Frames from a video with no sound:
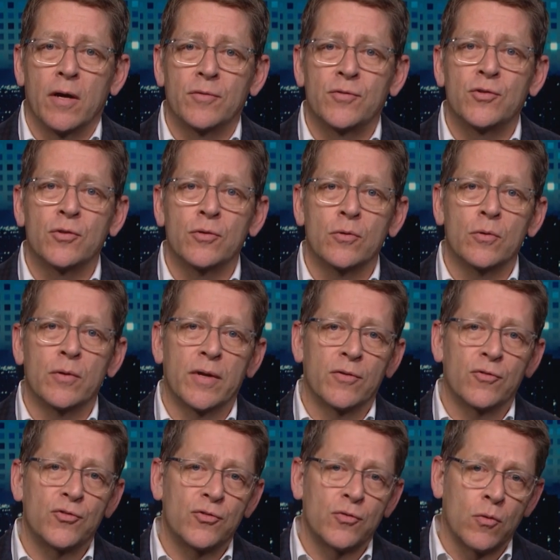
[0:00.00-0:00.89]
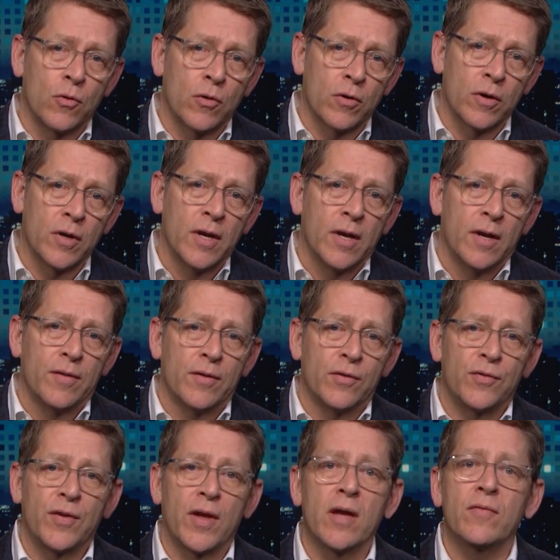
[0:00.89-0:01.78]
to ensure the
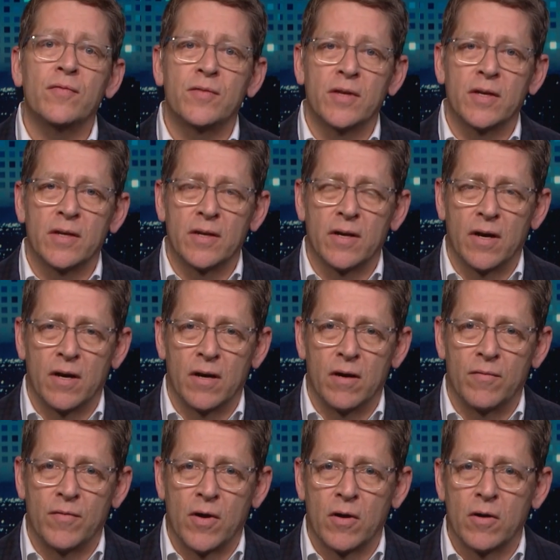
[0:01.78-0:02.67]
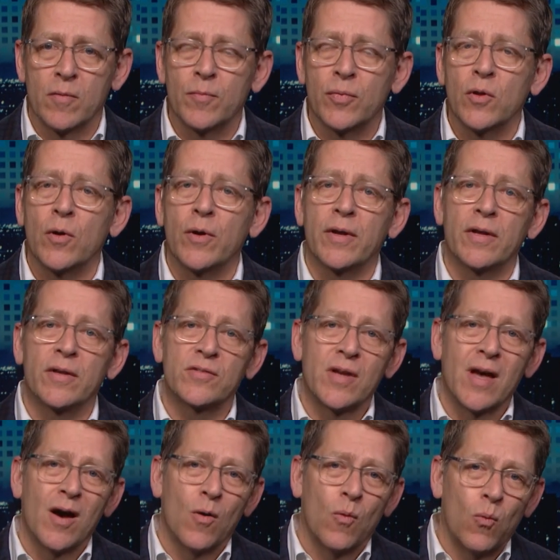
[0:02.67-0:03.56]
safety of our employees
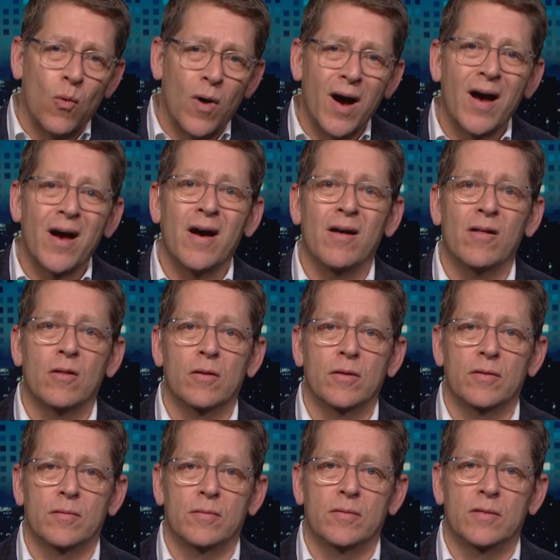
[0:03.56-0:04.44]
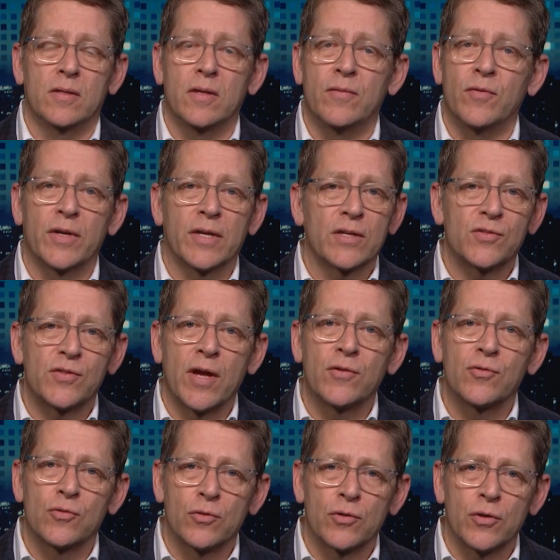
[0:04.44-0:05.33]
while delivering
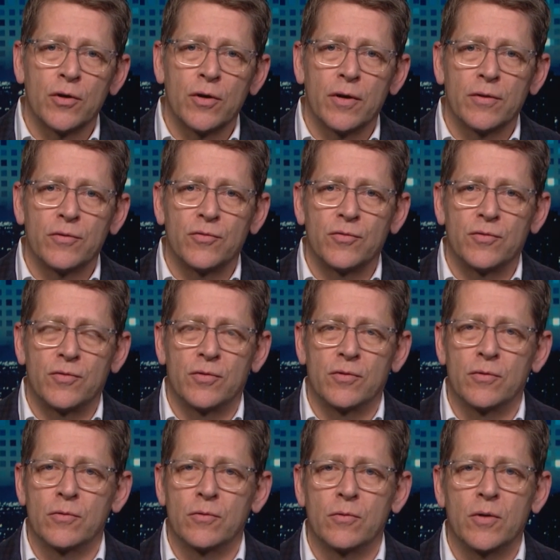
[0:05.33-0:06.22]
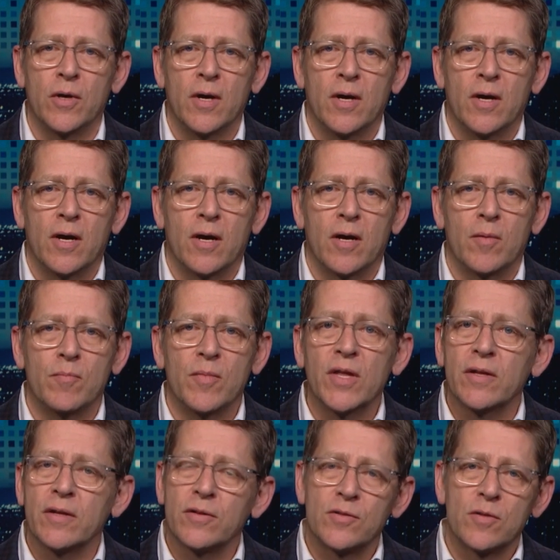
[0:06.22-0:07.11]
essential goods to
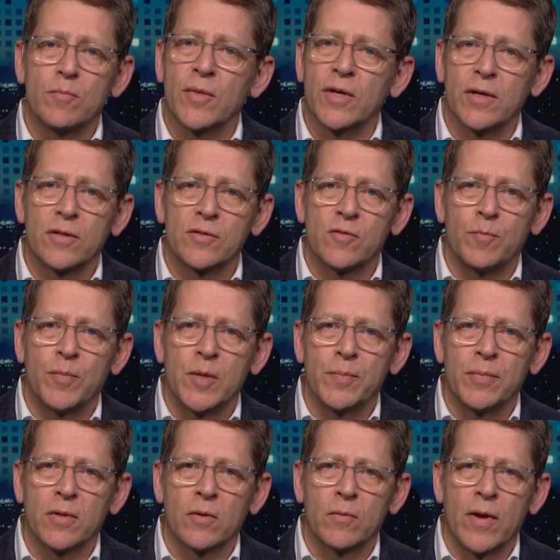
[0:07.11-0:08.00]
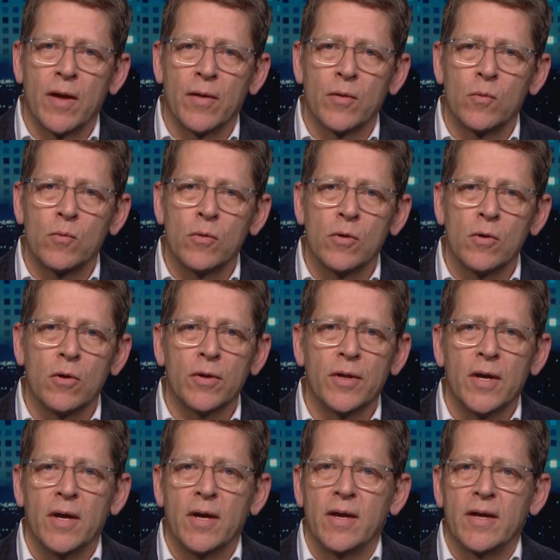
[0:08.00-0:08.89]
millions and millions of people around the world,
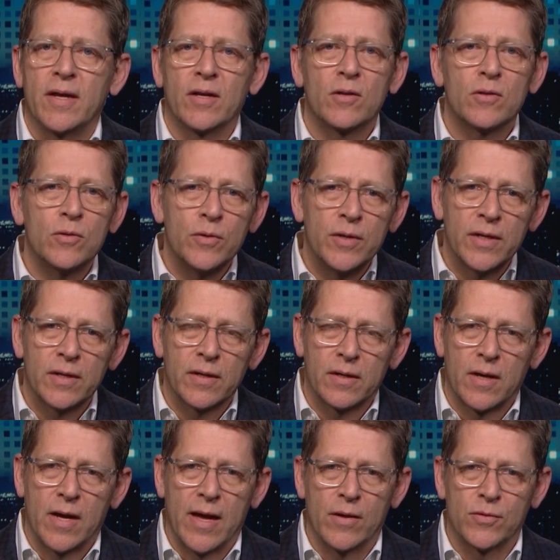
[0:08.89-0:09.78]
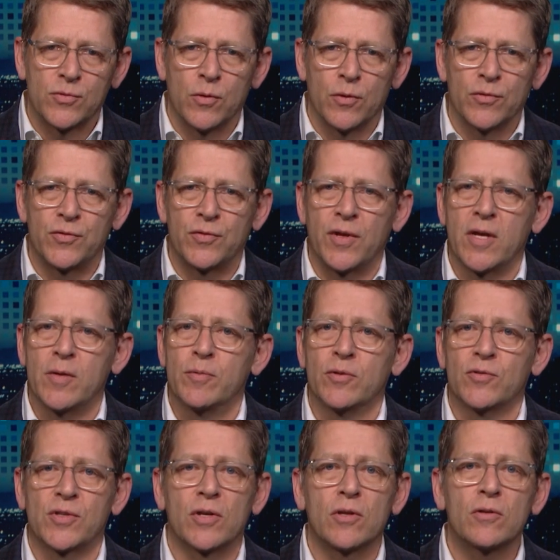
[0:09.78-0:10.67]
including household
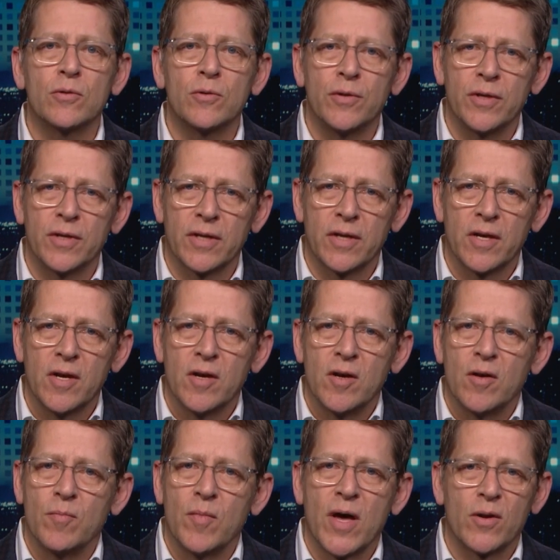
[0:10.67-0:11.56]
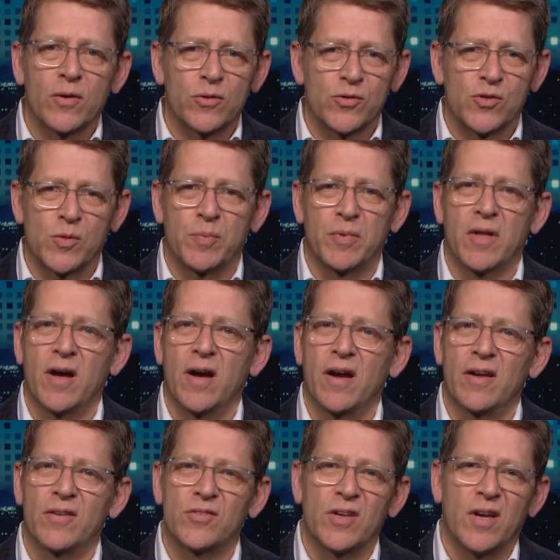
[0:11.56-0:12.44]
staples, including medical
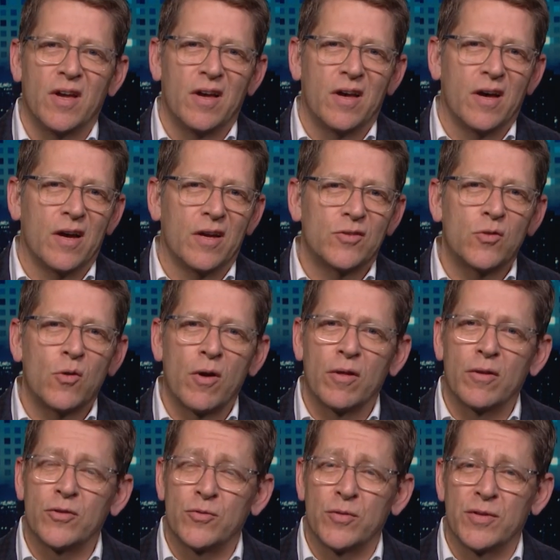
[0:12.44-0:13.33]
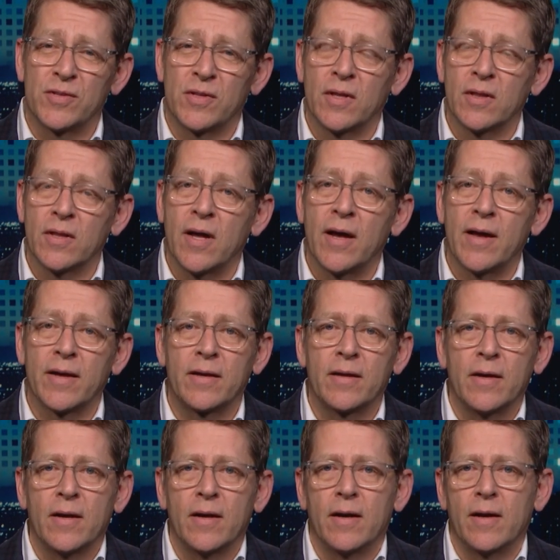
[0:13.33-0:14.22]
supplies, toiletries and the like,
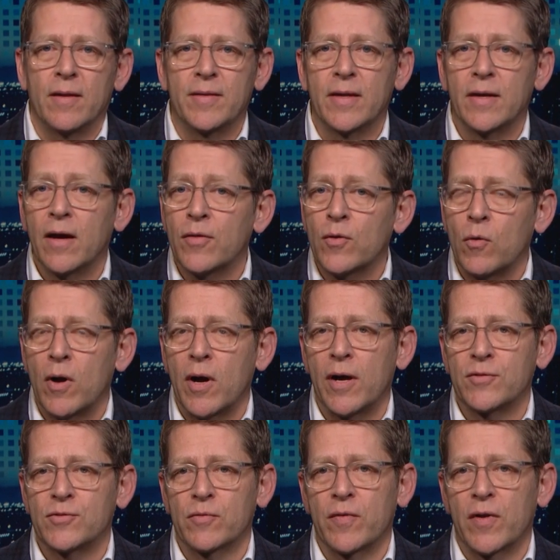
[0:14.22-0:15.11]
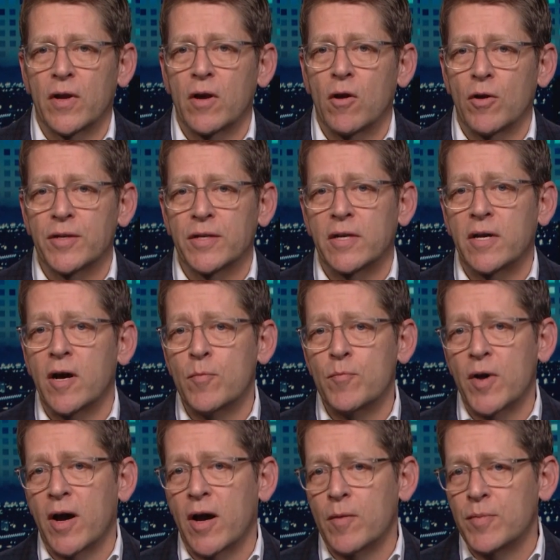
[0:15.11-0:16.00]
that otherwise are very hard to come
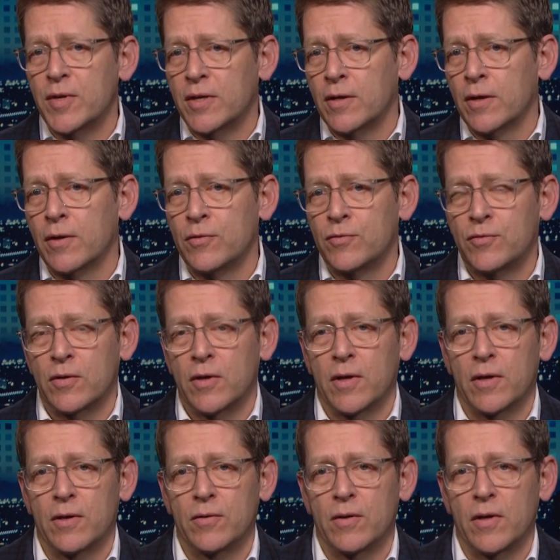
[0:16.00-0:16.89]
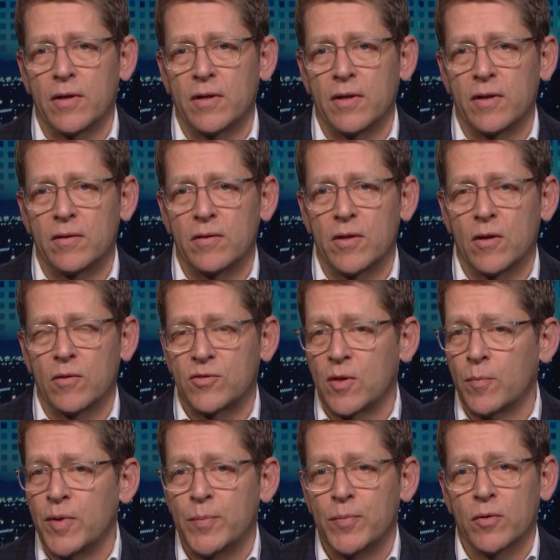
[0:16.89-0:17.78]
by because
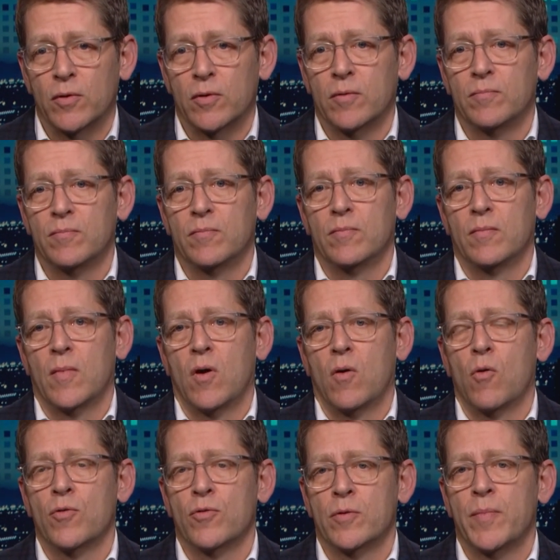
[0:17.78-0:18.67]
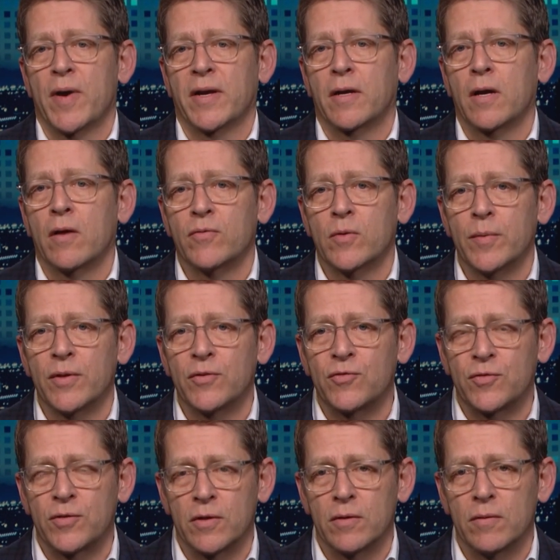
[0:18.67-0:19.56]
some people are ordered by
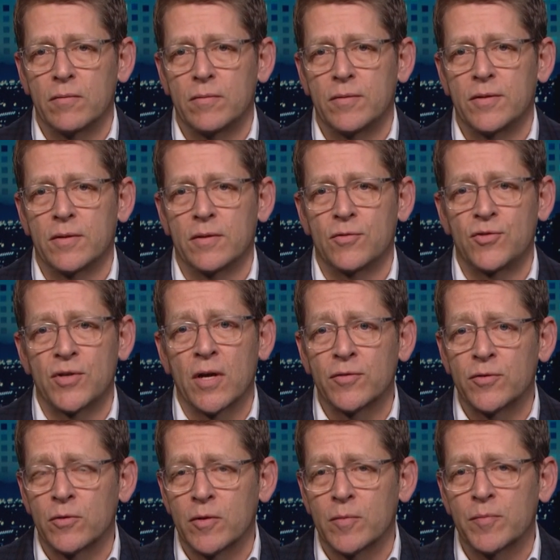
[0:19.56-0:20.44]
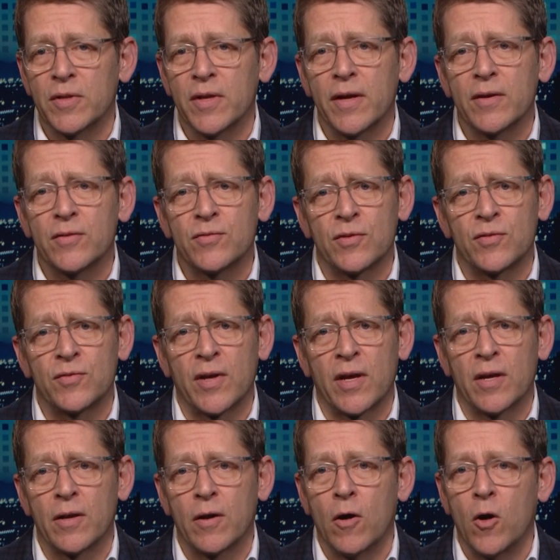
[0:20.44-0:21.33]
governments to shelter in place, mm-hmm. to
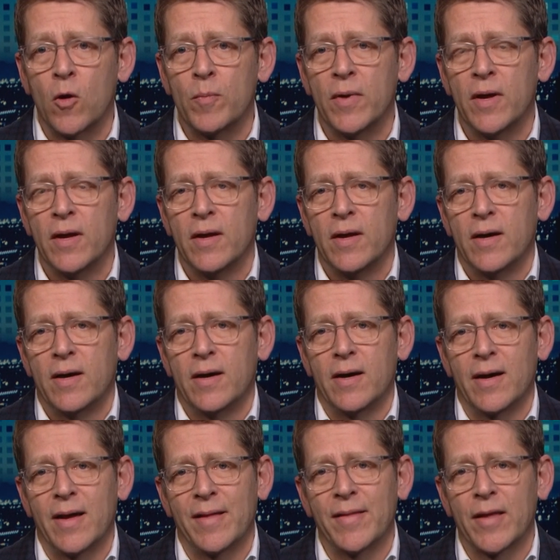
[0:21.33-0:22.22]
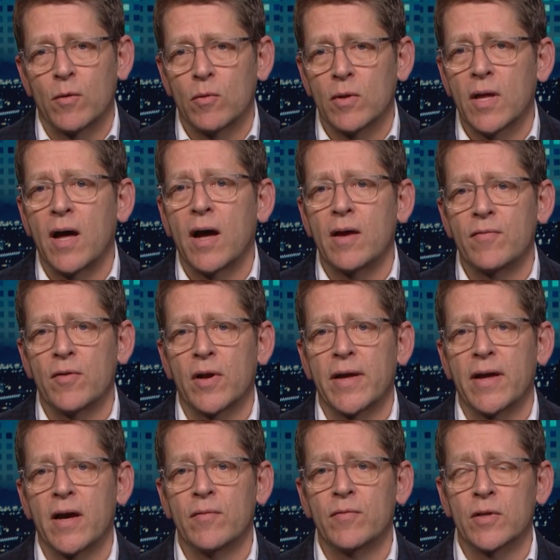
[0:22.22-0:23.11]
stay at home, and they rely
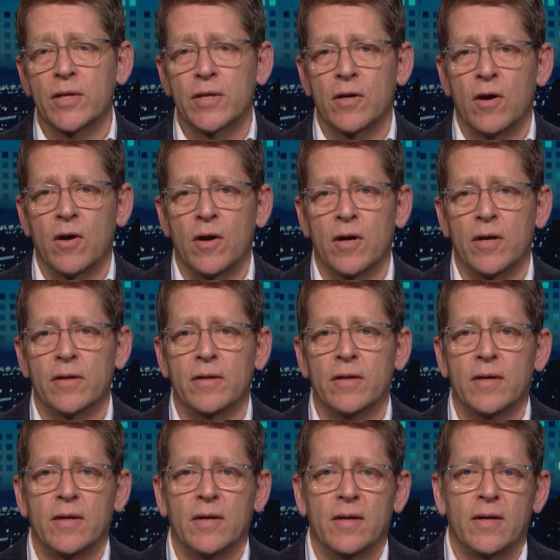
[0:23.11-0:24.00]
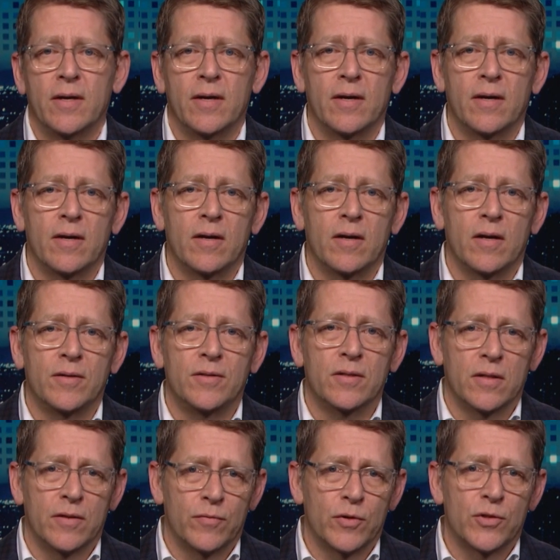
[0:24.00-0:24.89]
very heavily on a
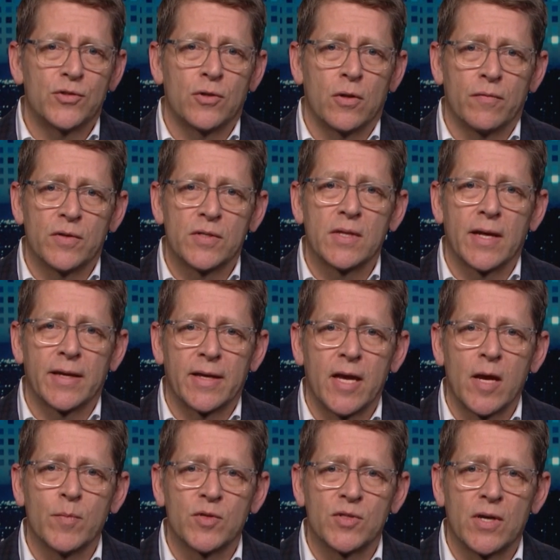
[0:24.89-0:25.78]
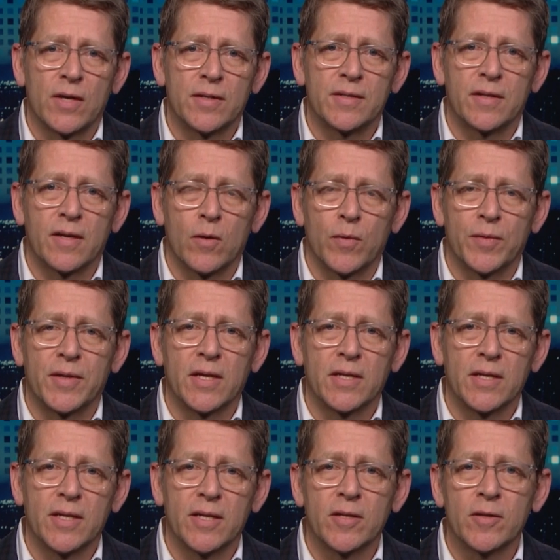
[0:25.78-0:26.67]
delivery service like Amazon to get what they
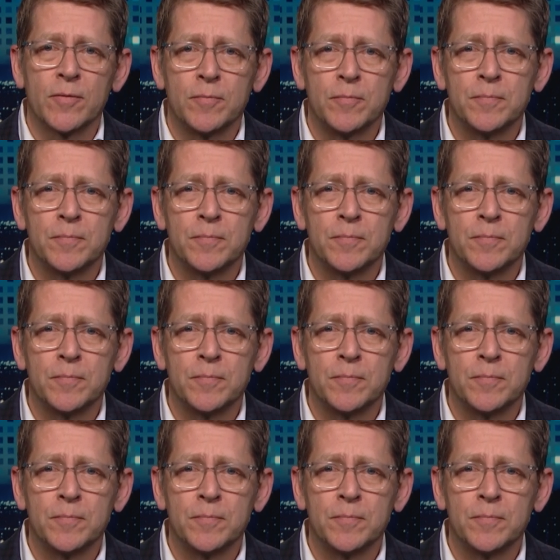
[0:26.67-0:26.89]
need.